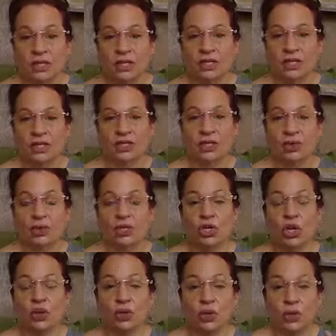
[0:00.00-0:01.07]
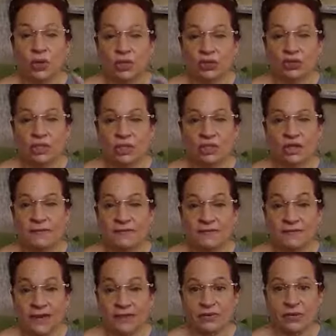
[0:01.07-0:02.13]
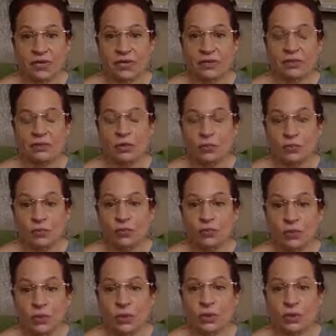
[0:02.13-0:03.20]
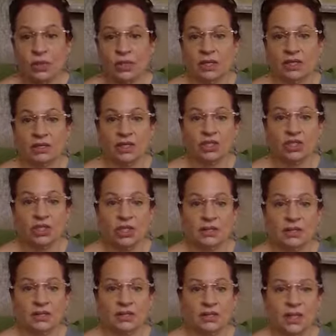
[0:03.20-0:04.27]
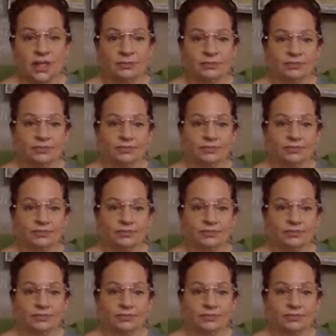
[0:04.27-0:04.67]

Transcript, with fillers: and that she would know when her season of favor is to move forward on this in Jesus' name.